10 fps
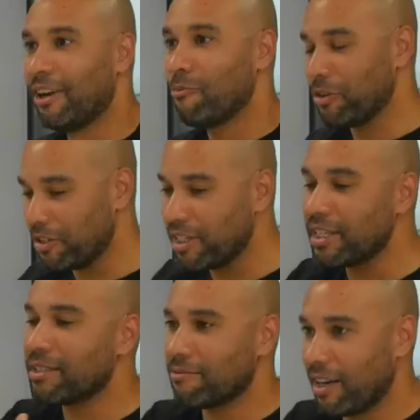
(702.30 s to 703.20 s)
but you
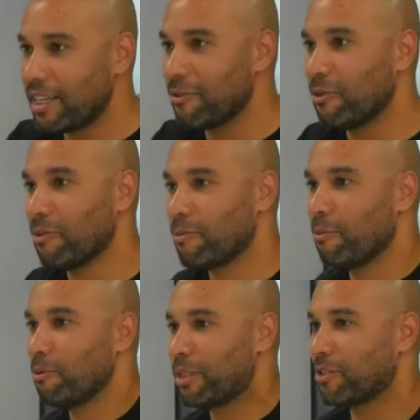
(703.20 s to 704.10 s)
need to find out what the
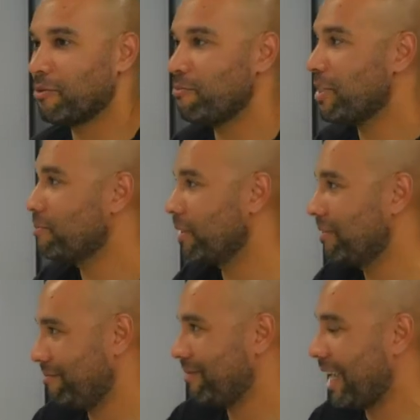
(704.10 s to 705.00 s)
problem is. So when
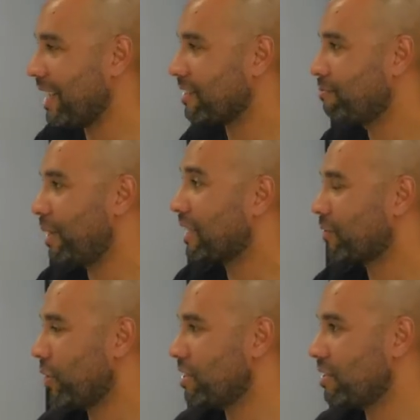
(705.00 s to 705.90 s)
people ask bad
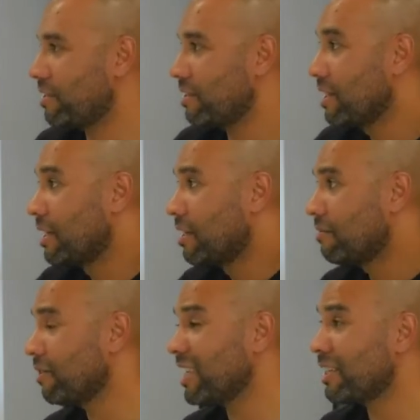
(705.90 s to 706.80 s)
questions,
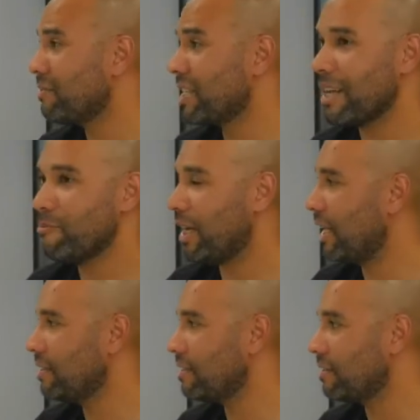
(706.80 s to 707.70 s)
funnily enough, you get bad answers,